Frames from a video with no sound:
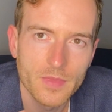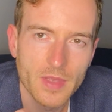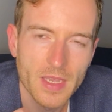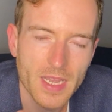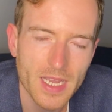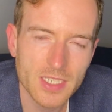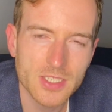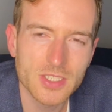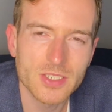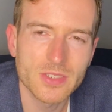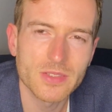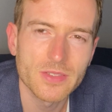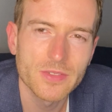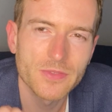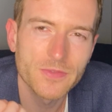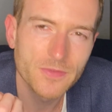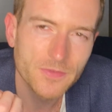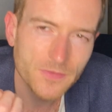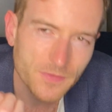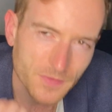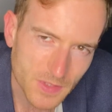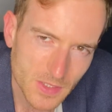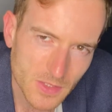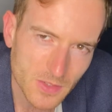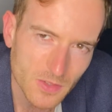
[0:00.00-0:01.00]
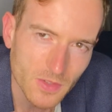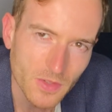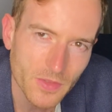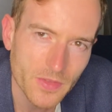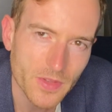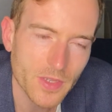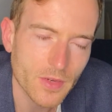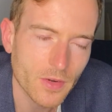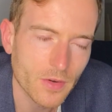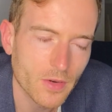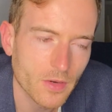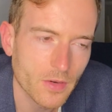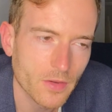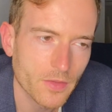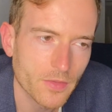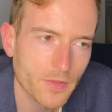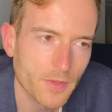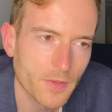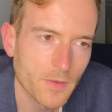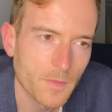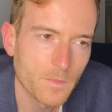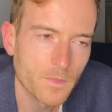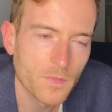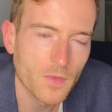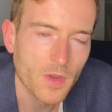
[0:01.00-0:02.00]
Actually feel the earth.
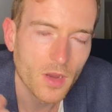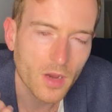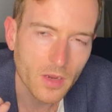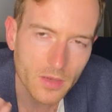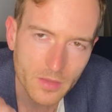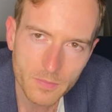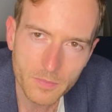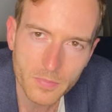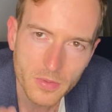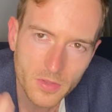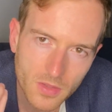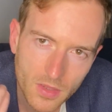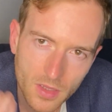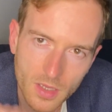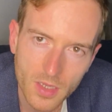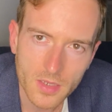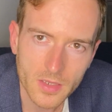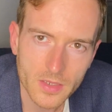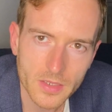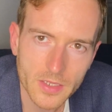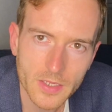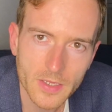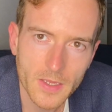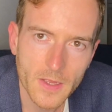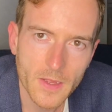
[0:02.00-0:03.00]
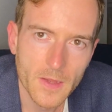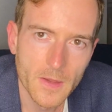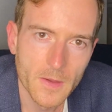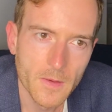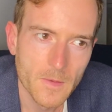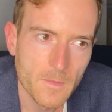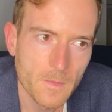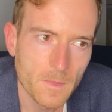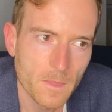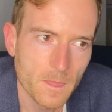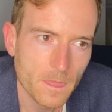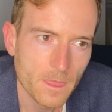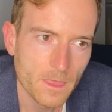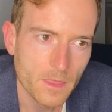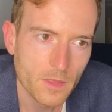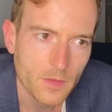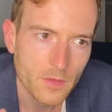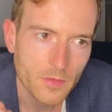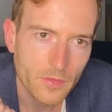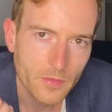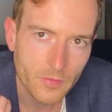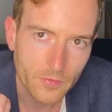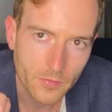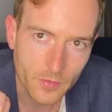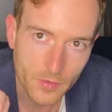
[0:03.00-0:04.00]
Unplug
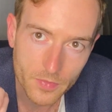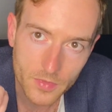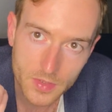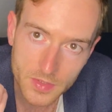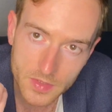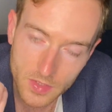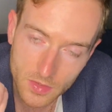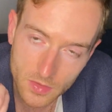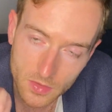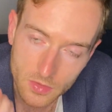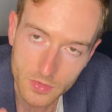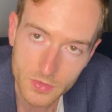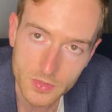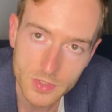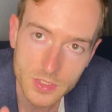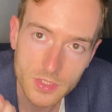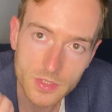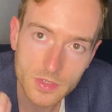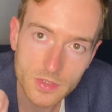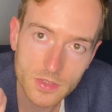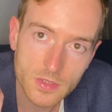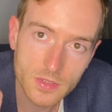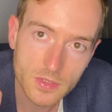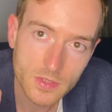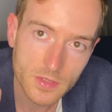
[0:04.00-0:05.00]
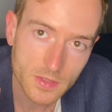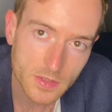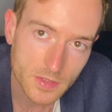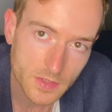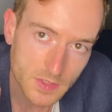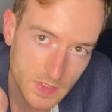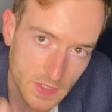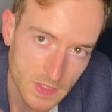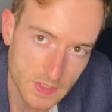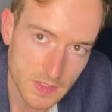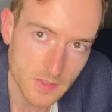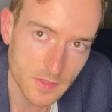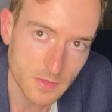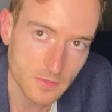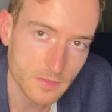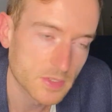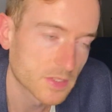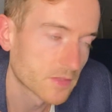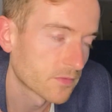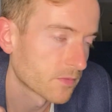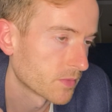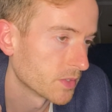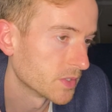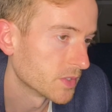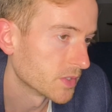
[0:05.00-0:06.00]
from the delusional systems,
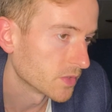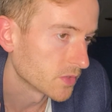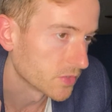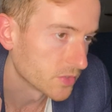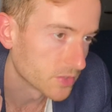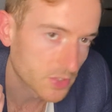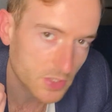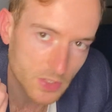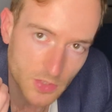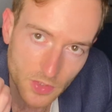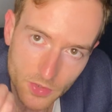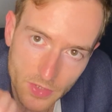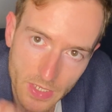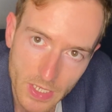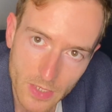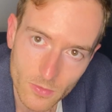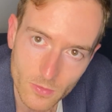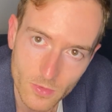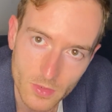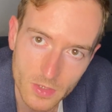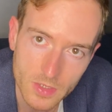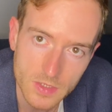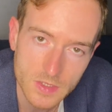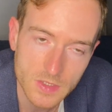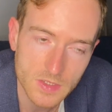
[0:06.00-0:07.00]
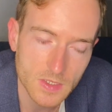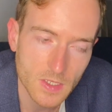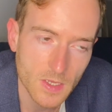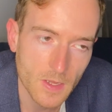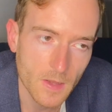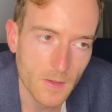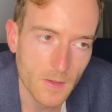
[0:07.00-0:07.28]
the delusional networks.